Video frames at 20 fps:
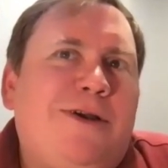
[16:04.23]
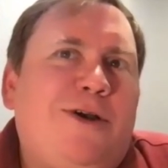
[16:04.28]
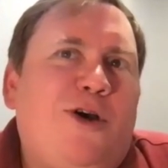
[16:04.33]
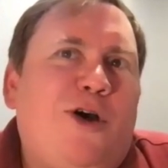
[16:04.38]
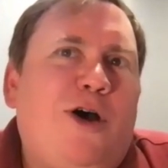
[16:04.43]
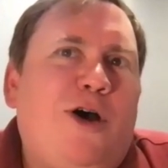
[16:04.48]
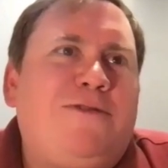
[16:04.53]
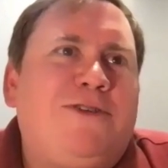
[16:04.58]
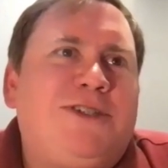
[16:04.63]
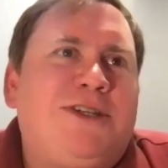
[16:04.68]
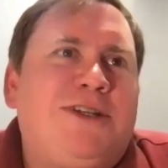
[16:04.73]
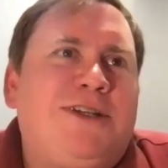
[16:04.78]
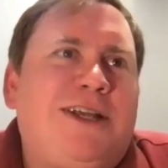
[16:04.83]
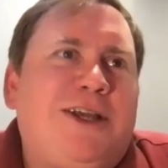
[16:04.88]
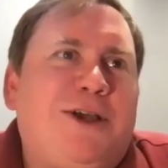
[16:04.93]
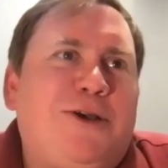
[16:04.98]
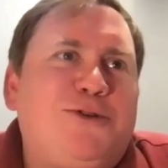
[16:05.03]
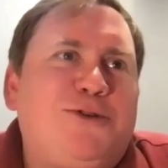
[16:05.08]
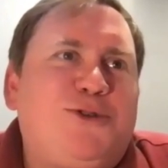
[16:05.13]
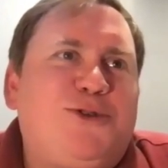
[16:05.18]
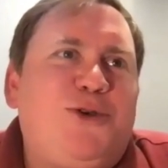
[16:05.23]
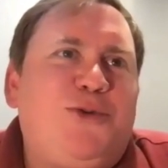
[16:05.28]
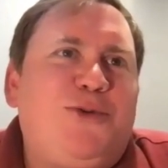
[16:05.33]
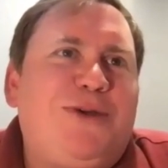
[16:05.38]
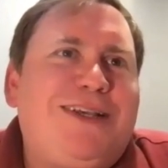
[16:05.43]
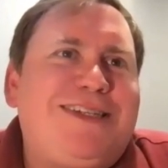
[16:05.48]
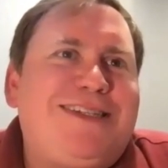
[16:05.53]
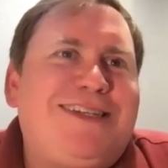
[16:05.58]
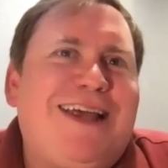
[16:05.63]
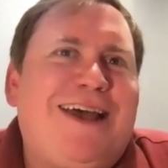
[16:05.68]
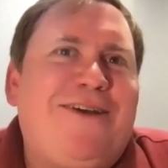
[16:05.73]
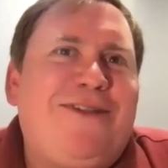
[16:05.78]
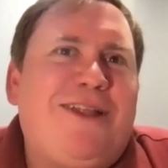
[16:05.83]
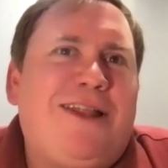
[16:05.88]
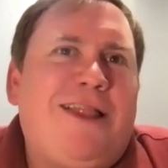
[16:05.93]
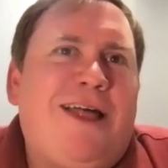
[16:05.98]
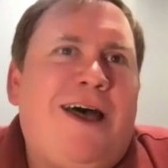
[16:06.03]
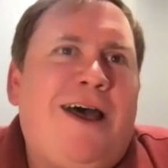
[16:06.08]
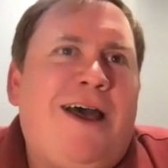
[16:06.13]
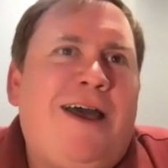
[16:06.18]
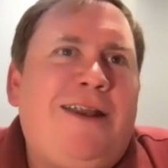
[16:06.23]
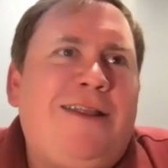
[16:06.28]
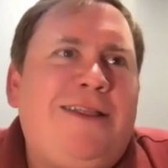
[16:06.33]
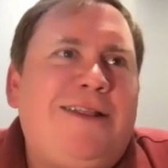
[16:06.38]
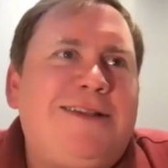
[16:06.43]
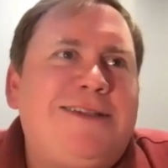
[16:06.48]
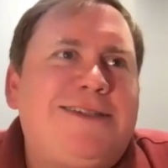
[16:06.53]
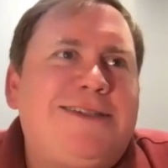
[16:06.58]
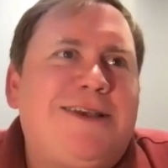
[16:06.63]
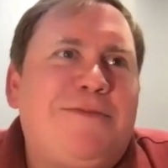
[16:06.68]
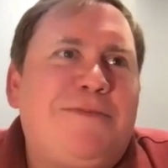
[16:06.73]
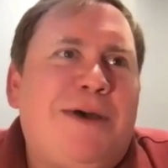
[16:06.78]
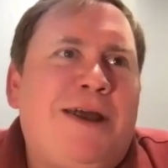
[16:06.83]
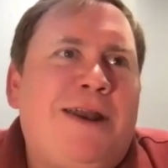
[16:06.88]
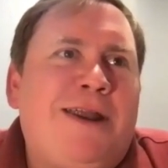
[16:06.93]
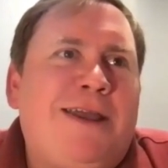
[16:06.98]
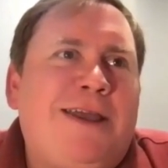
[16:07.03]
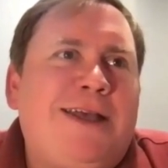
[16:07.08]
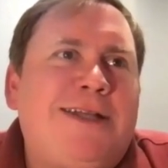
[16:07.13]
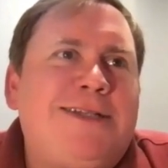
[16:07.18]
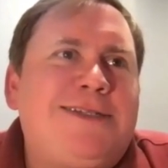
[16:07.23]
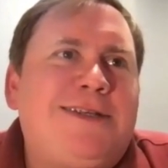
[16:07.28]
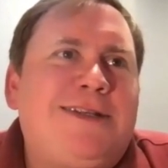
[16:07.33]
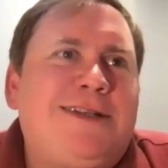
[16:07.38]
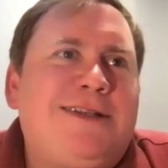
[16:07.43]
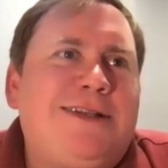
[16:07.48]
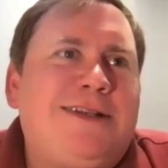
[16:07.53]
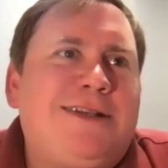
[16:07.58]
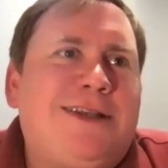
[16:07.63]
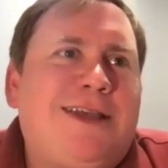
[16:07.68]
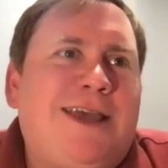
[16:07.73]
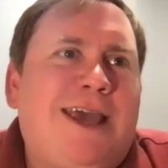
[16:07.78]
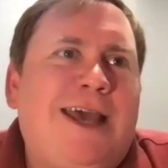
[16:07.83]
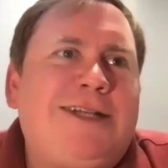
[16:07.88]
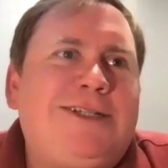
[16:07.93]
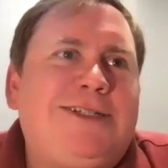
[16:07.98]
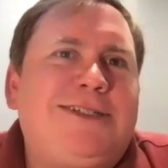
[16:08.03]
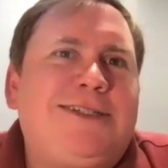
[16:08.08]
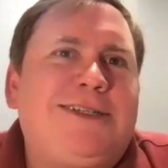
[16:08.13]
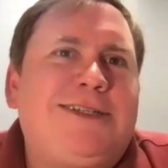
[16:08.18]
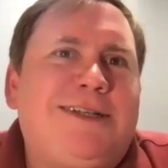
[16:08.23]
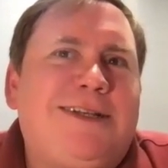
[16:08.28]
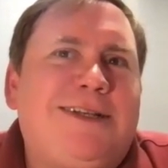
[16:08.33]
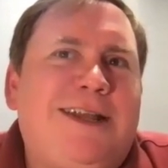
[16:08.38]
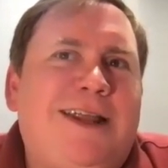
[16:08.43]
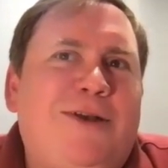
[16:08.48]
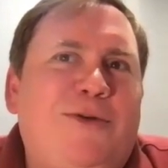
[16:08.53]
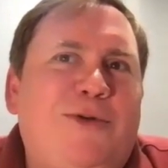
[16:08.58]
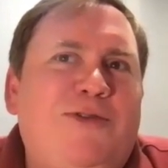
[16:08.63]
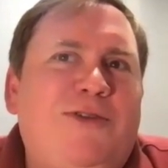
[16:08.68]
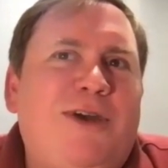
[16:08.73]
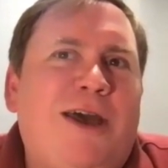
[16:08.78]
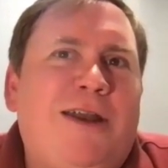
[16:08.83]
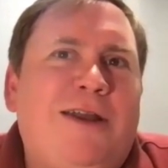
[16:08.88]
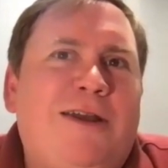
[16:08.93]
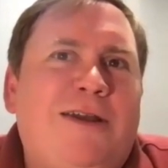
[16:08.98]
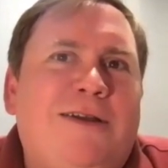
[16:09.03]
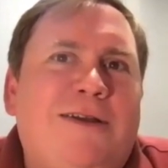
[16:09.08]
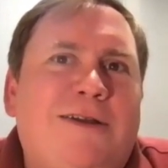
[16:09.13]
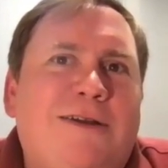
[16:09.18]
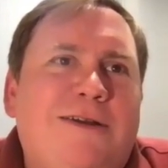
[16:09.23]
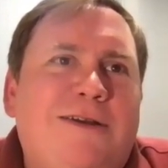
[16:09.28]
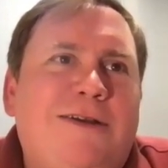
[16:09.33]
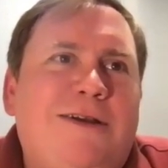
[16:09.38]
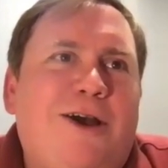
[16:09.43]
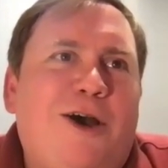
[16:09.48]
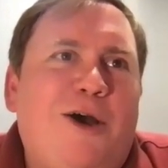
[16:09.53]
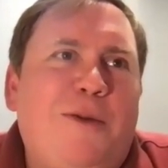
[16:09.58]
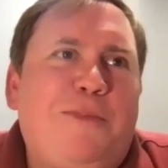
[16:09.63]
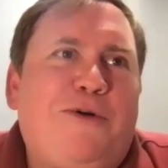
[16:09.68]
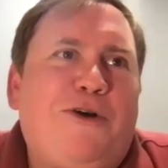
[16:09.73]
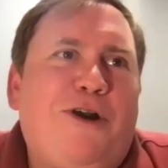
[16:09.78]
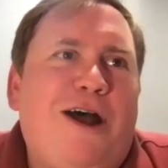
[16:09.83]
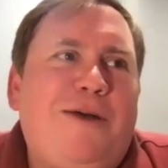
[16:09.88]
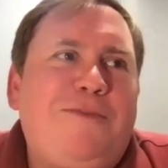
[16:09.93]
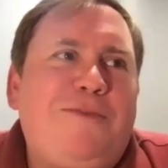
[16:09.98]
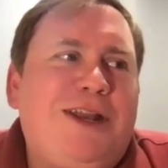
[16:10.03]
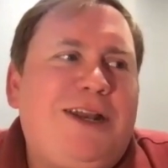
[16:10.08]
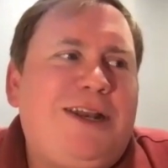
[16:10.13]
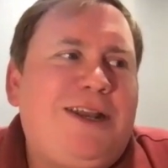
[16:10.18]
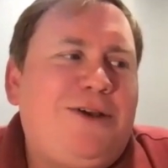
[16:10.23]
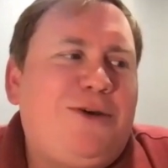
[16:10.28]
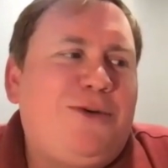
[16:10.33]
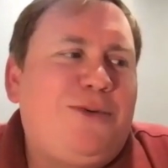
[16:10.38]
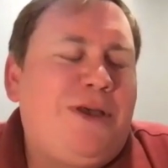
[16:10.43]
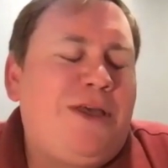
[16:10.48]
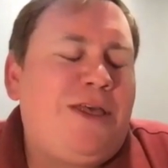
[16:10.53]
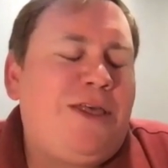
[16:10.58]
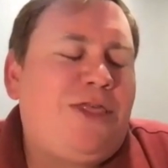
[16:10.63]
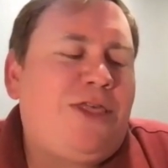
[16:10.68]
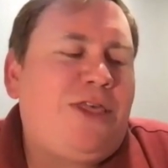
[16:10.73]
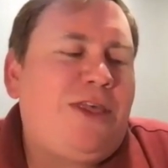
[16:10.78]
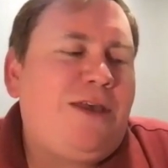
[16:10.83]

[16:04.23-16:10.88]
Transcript: All of a sudden it goes 2 weeks down the line, and then somebody gets it and catches it, and we've got a problem to deal with.